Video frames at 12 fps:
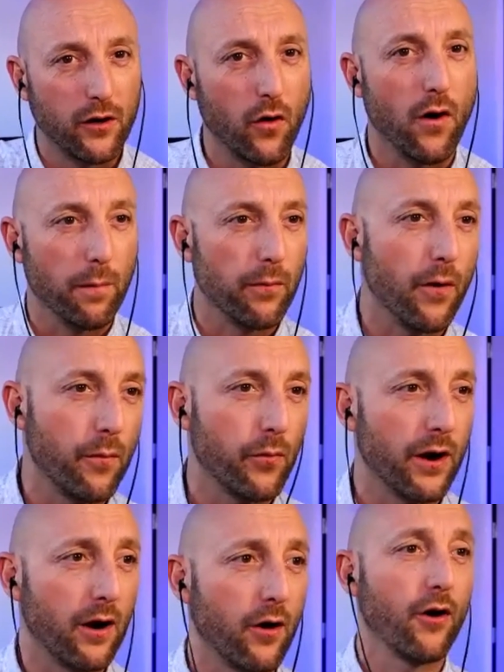
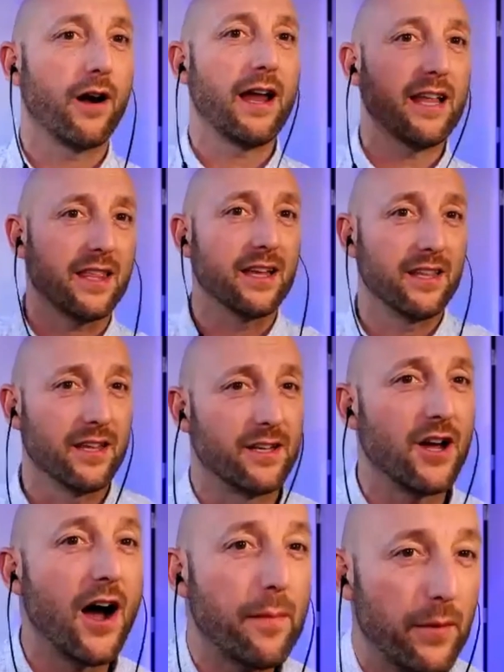appropriate or hit the
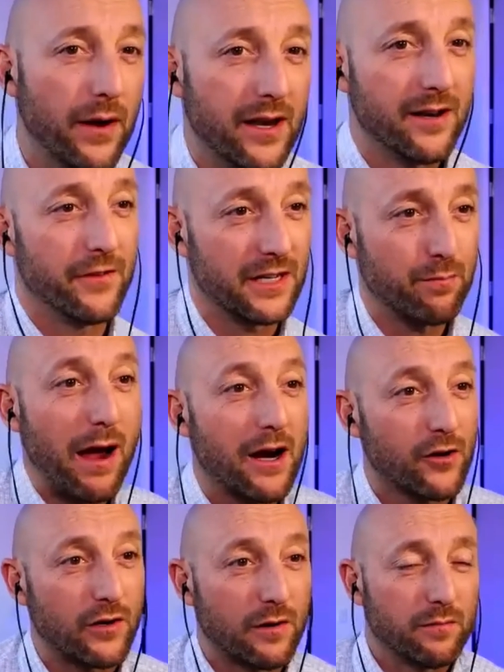top end of the
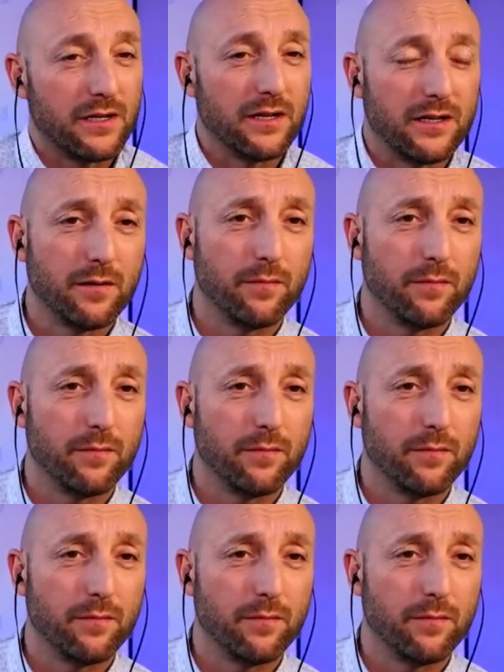spectrum to